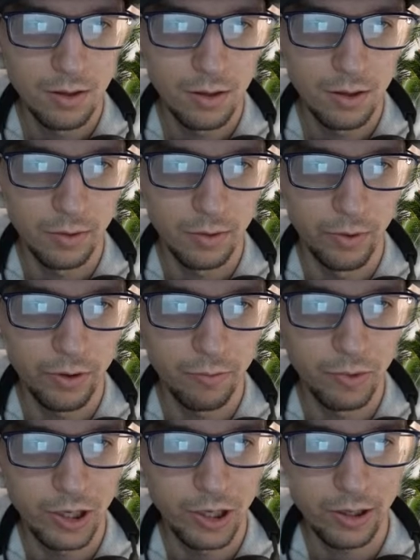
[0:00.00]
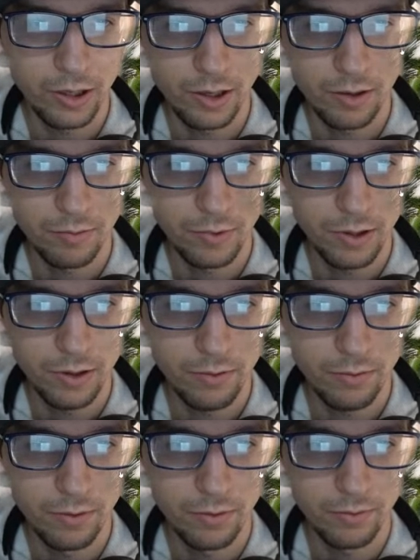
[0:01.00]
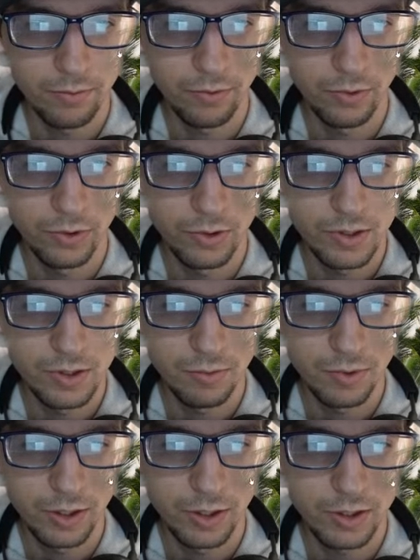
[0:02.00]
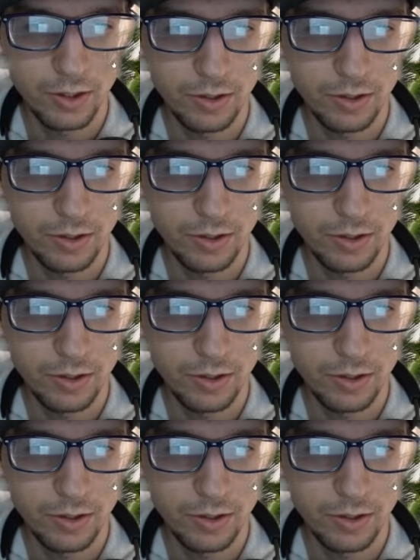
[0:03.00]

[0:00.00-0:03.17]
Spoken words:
Real Mac app. No. Fluid simulation.